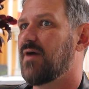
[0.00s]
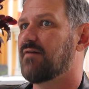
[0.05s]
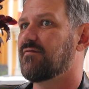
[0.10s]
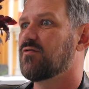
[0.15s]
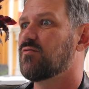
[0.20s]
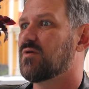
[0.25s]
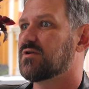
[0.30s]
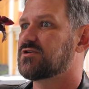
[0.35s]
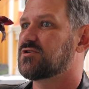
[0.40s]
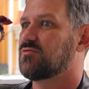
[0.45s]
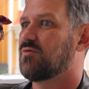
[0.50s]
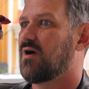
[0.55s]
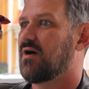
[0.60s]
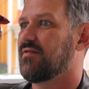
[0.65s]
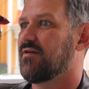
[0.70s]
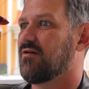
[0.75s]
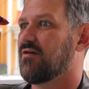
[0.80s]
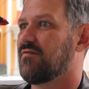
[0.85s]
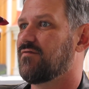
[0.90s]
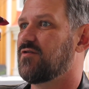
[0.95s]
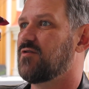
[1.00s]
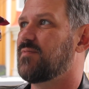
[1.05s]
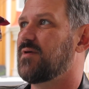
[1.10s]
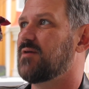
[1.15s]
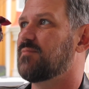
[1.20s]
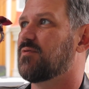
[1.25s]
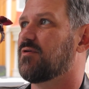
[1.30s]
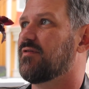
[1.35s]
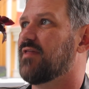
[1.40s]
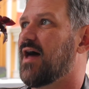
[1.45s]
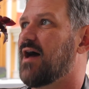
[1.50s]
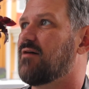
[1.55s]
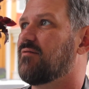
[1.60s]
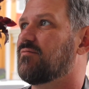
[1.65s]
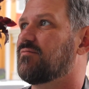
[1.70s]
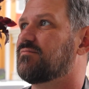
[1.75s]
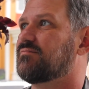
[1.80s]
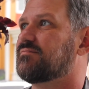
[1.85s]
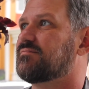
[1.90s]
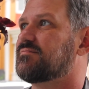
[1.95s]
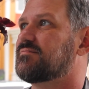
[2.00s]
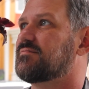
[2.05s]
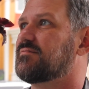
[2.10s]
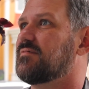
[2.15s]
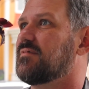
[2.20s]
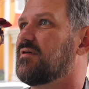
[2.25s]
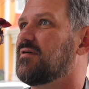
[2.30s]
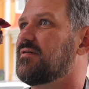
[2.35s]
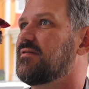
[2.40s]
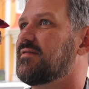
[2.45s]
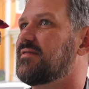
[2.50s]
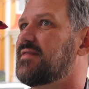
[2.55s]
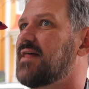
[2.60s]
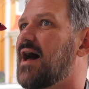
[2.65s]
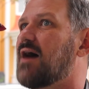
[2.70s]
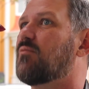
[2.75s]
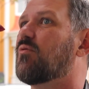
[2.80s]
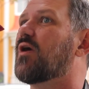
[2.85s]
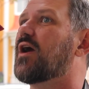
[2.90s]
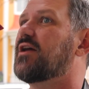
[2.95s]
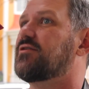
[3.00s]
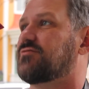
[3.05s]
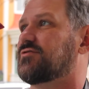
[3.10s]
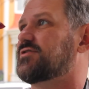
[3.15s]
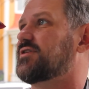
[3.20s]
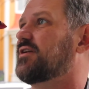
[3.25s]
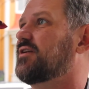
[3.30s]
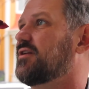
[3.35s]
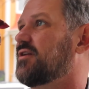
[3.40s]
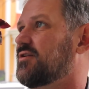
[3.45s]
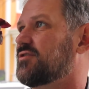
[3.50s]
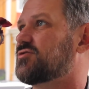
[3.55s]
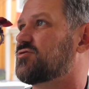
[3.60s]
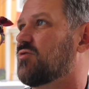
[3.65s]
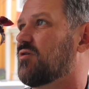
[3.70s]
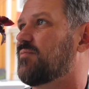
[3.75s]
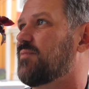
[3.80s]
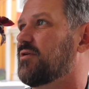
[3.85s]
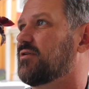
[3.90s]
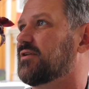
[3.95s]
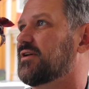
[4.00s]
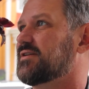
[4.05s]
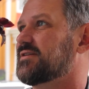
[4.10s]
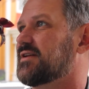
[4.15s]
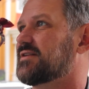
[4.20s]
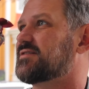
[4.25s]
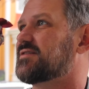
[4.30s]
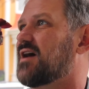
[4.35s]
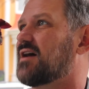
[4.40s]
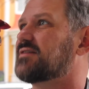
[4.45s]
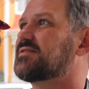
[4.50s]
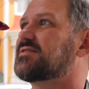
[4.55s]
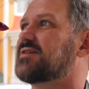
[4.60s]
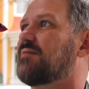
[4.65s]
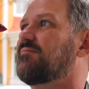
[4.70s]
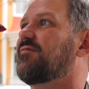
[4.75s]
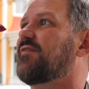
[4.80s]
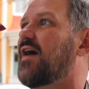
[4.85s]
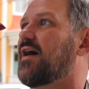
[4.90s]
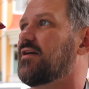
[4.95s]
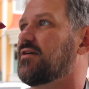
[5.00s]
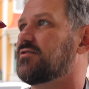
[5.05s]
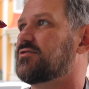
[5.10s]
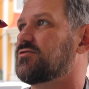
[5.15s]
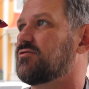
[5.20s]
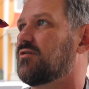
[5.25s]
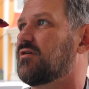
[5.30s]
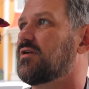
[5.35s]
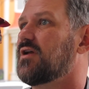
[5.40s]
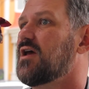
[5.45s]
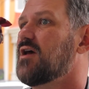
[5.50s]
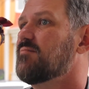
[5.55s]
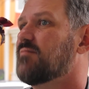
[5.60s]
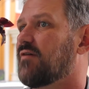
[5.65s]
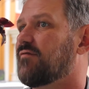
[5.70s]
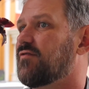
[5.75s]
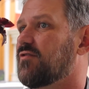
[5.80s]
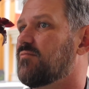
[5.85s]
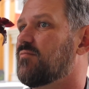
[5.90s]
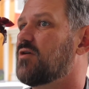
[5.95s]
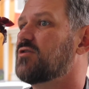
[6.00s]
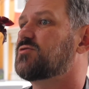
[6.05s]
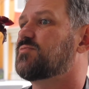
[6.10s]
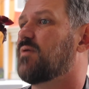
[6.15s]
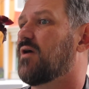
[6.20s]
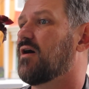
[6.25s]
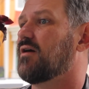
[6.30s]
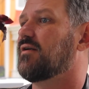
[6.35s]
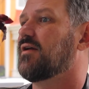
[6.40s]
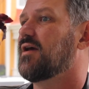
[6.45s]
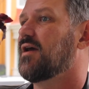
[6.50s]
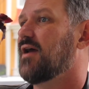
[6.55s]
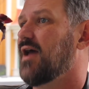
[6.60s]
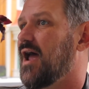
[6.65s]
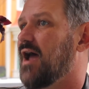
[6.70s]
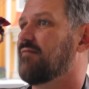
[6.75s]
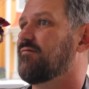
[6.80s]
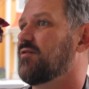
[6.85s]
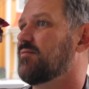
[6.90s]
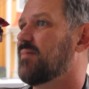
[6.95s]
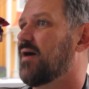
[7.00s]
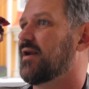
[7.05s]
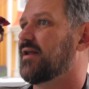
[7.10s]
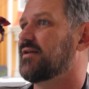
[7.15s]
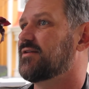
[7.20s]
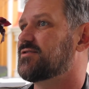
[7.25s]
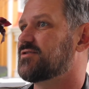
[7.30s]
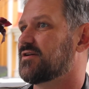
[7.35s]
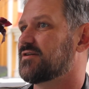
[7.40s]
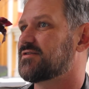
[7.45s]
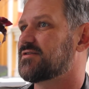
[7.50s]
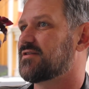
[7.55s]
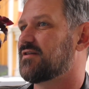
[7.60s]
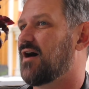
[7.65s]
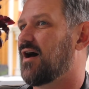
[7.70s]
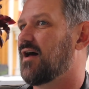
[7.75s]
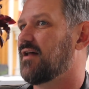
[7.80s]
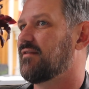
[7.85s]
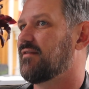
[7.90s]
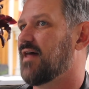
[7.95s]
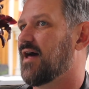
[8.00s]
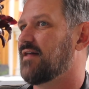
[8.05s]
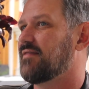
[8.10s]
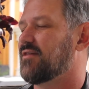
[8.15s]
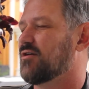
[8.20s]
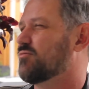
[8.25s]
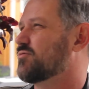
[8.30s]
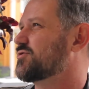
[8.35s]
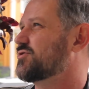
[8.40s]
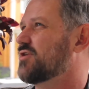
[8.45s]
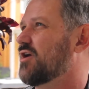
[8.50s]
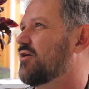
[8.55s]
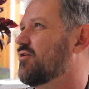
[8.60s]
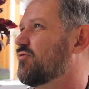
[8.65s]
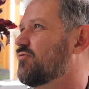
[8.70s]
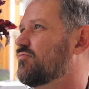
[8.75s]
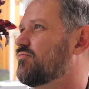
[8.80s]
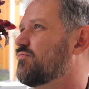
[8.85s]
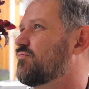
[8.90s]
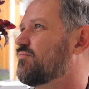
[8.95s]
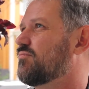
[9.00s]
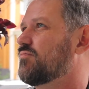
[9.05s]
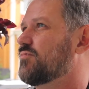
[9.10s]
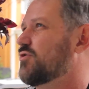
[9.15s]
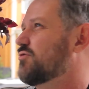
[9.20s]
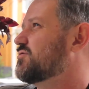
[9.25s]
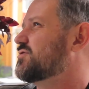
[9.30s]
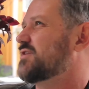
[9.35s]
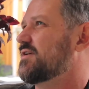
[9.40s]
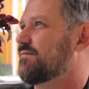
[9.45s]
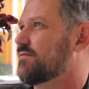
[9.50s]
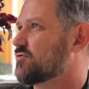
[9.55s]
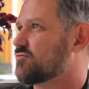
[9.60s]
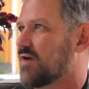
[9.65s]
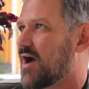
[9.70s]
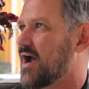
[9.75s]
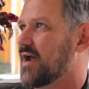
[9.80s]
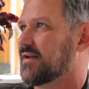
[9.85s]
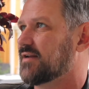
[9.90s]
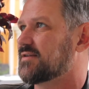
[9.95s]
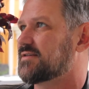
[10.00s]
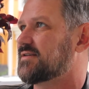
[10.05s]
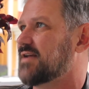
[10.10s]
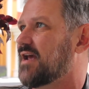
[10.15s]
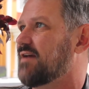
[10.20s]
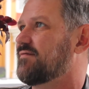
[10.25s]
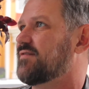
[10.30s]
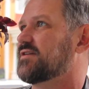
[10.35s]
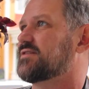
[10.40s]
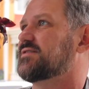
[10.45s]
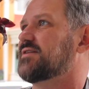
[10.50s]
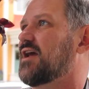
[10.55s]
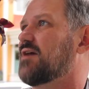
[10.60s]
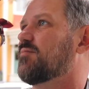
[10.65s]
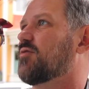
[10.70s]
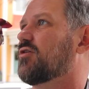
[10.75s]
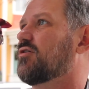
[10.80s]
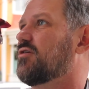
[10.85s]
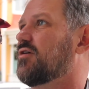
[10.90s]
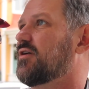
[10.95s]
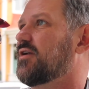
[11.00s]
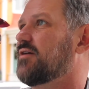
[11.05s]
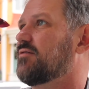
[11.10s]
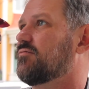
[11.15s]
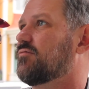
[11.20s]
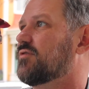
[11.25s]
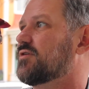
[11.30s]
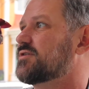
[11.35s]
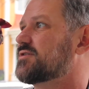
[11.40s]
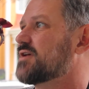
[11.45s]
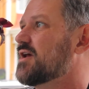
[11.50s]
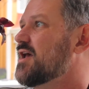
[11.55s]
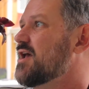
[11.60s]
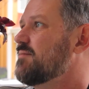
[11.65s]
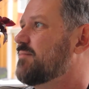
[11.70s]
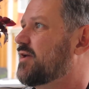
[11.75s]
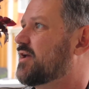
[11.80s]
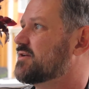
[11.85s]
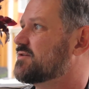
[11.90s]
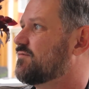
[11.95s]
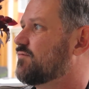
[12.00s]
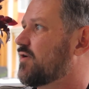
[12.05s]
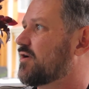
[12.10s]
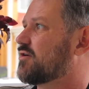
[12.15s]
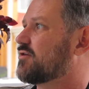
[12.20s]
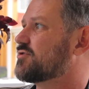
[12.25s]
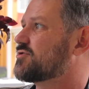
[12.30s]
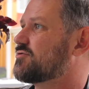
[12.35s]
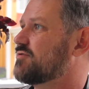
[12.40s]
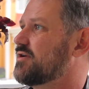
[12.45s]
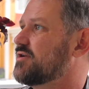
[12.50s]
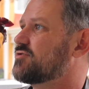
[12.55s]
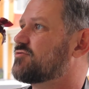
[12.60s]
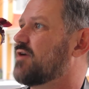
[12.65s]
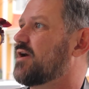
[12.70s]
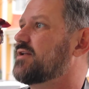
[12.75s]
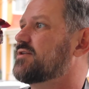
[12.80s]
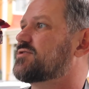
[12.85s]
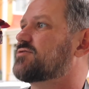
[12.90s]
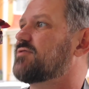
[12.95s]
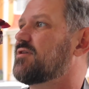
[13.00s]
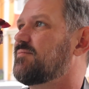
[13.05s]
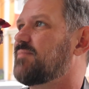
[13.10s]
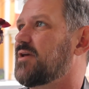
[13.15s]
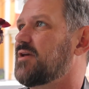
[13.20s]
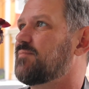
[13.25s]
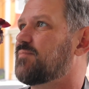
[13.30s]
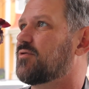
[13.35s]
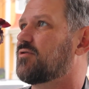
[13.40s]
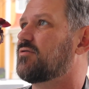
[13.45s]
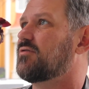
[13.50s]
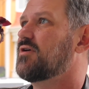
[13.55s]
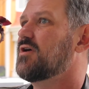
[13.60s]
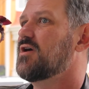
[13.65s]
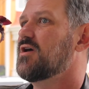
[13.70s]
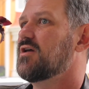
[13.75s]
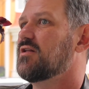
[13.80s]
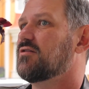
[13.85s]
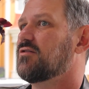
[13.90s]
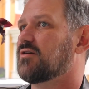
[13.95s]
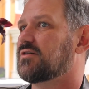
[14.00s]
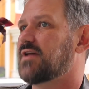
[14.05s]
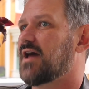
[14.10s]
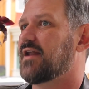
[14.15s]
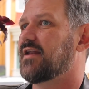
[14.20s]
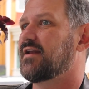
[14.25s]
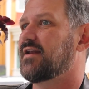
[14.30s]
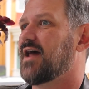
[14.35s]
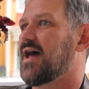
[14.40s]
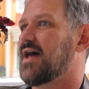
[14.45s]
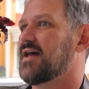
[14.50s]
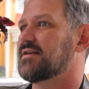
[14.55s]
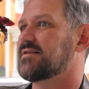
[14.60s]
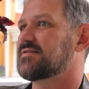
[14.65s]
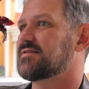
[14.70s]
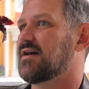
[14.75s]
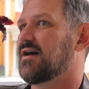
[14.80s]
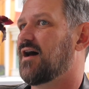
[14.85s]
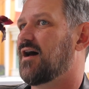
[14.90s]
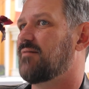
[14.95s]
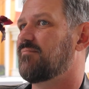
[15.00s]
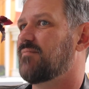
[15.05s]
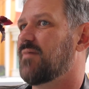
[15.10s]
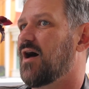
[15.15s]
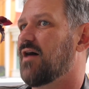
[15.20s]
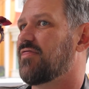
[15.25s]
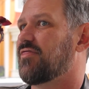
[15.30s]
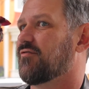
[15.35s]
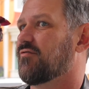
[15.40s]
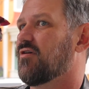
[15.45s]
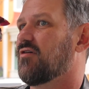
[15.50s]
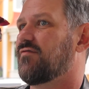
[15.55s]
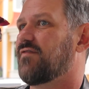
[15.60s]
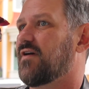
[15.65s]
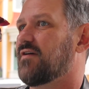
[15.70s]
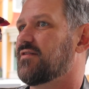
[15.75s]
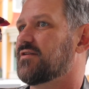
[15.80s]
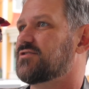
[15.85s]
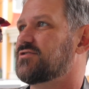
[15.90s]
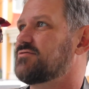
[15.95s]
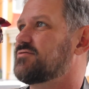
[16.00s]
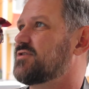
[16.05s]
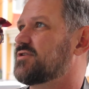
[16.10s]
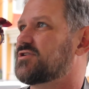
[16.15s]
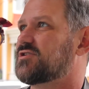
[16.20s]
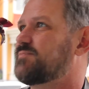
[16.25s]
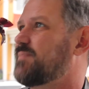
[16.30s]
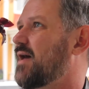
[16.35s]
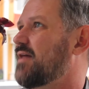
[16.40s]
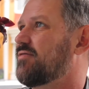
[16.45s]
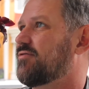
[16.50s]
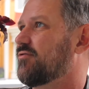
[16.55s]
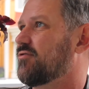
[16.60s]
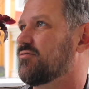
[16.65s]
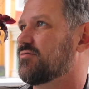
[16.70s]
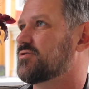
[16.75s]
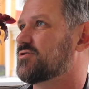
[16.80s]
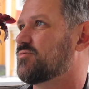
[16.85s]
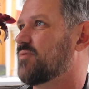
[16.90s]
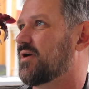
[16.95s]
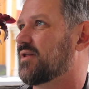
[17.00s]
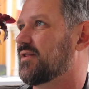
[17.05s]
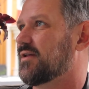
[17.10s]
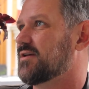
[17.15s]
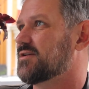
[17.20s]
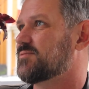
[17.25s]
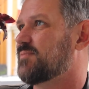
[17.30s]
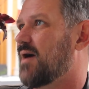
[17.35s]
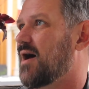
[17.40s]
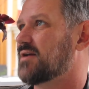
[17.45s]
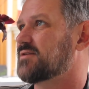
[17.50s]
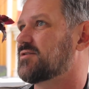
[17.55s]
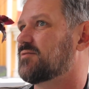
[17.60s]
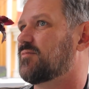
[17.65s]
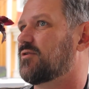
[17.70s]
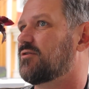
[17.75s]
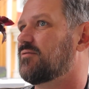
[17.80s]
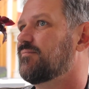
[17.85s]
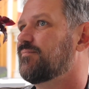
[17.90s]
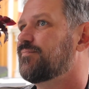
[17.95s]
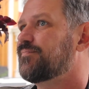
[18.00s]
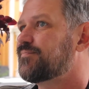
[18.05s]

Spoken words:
Every once in a while there were a few people that were interested in historic buildings that saw some value to it. But for the most part, everybody just thought that there was no use even trying to save this neighborhood. It was because of Whitaker Street and Drayton Street, people looked at it as a thoroughfare that you just sped through as quickly as possible.